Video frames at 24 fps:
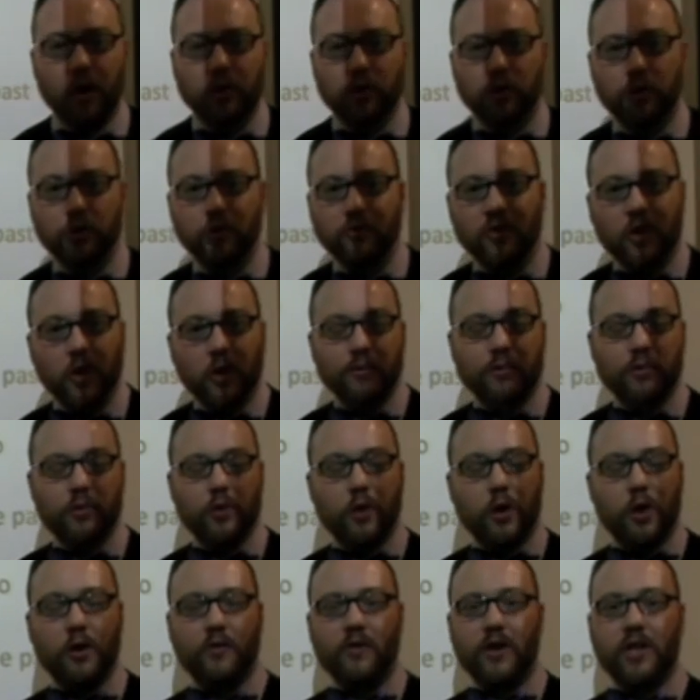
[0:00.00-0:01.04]
Two verbs we
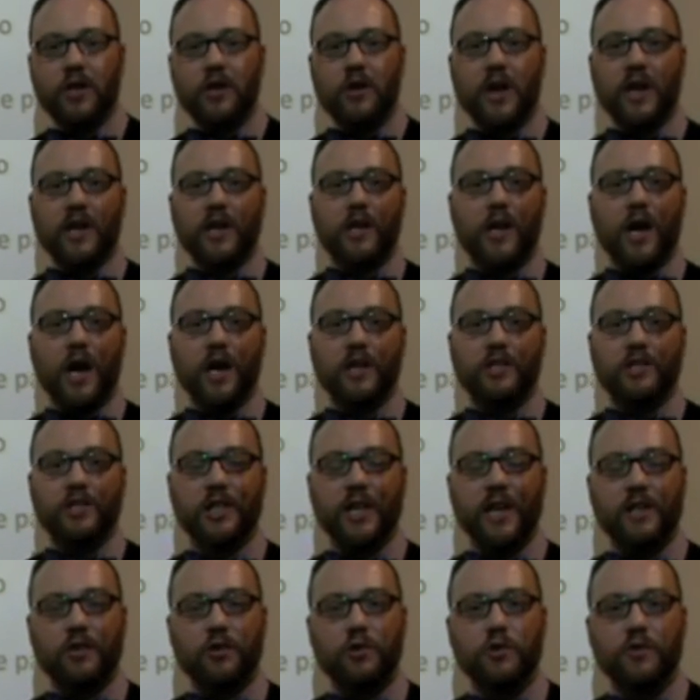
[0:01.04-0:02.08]
already know how to
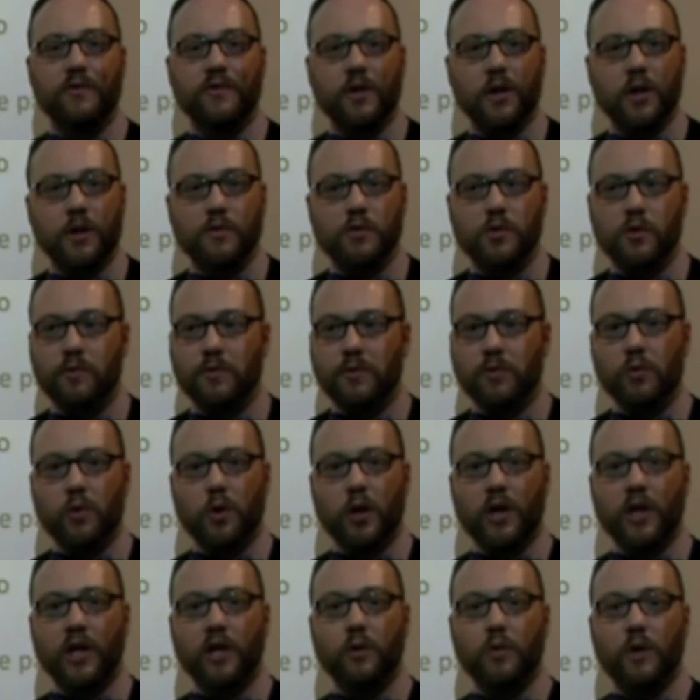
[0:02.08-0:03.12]
conjugate, two verbs we've been
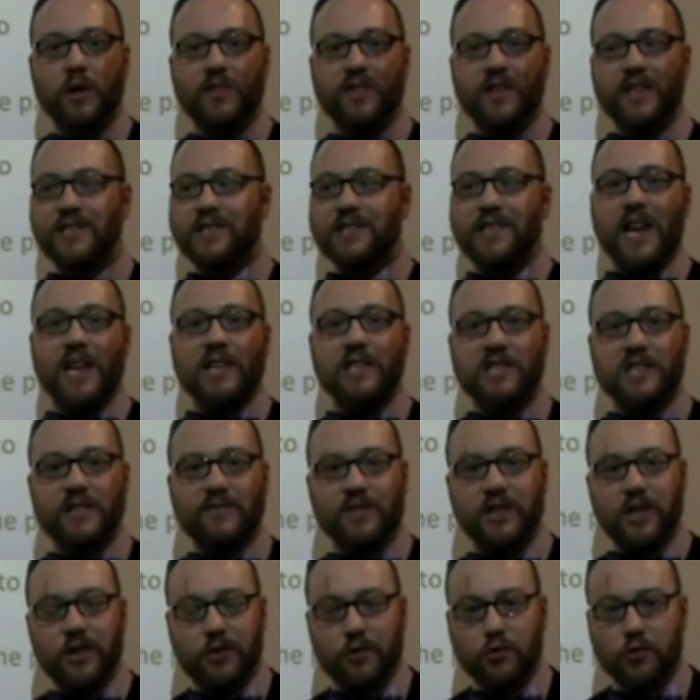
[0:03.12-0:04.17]
working with
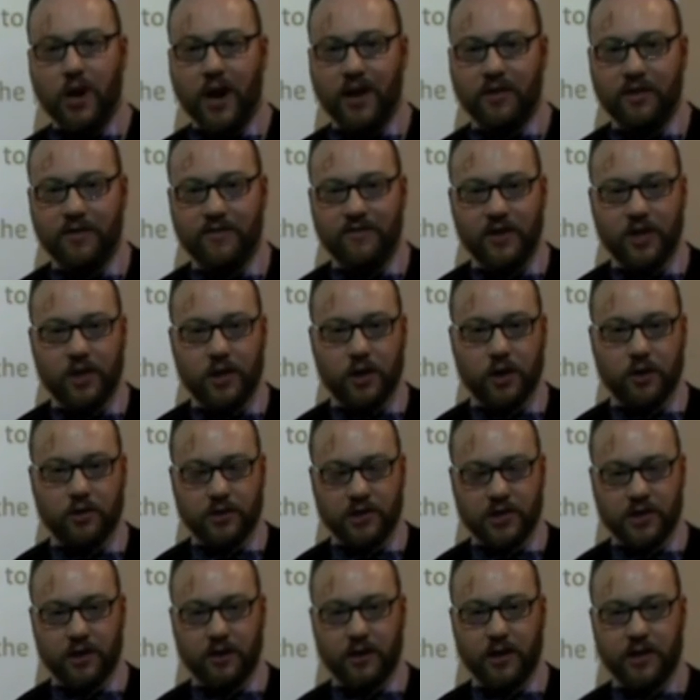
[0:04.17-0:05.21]
extensively throughout the video
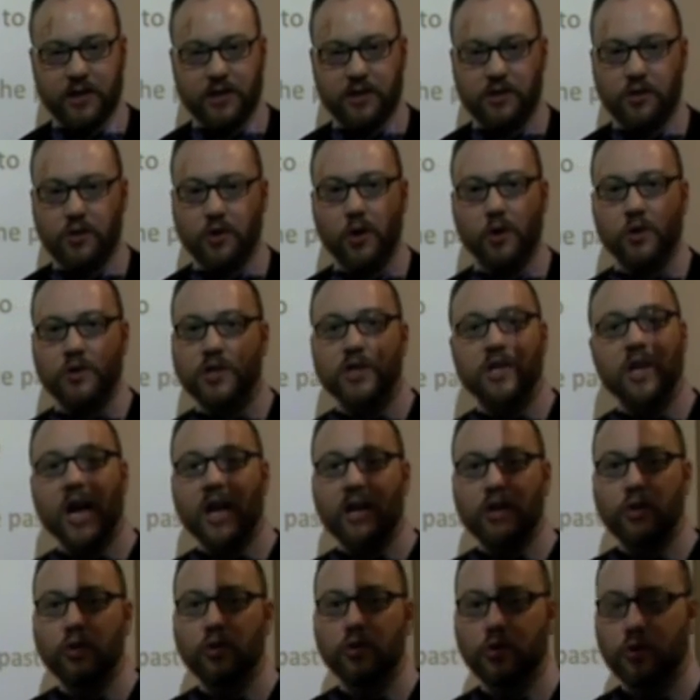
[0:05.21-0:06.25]
series. So those are
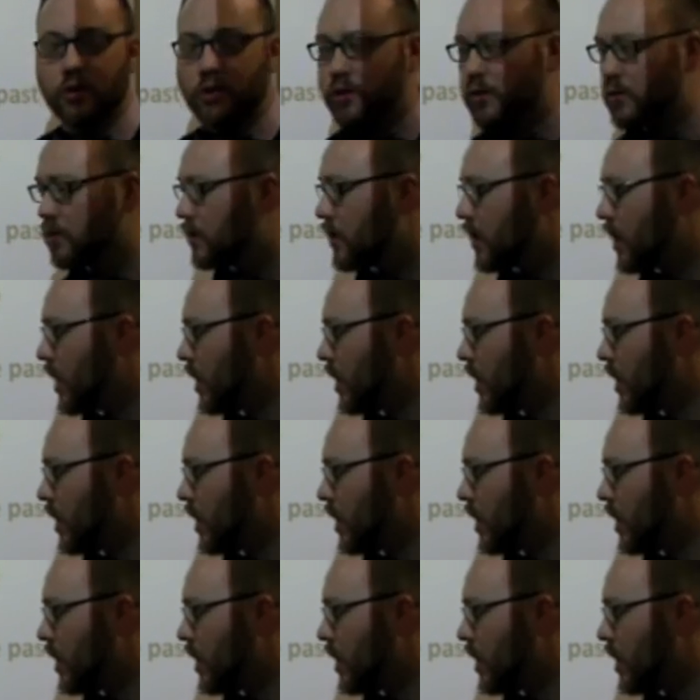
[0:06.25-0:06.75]
not new to you.